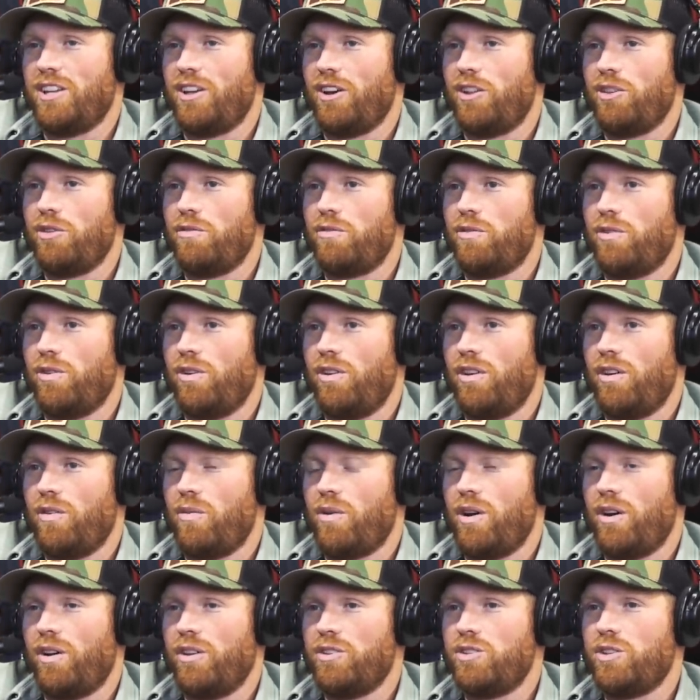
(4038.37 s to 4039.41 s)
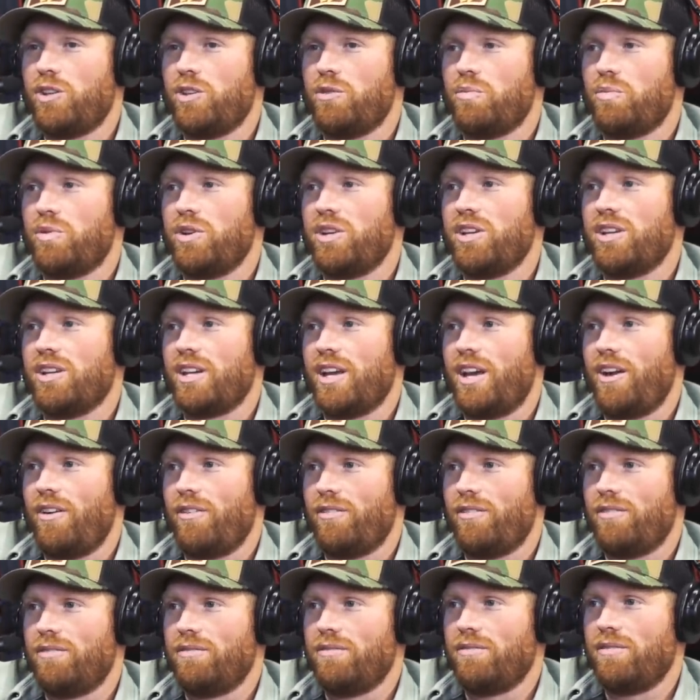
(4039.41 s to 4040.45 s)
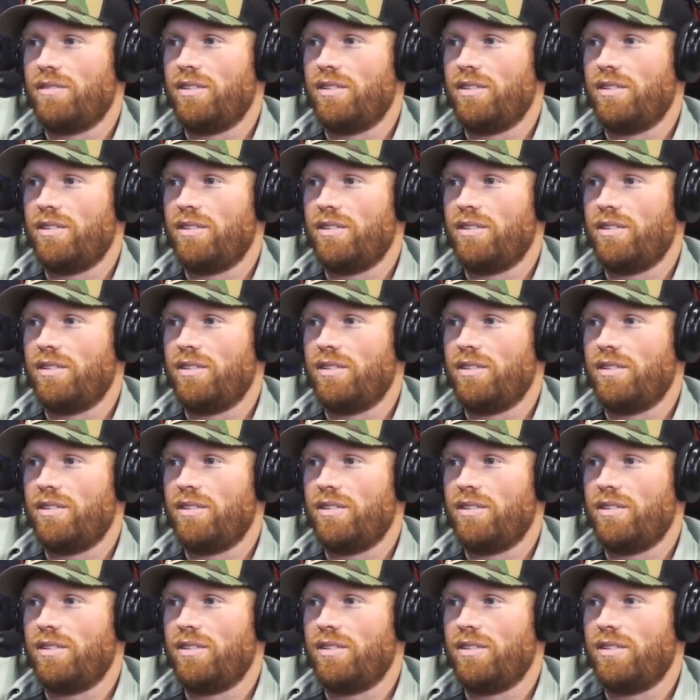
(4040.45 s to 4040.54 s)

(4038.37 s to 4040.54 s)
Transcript: stay on there for a long while, it's going to bring you down.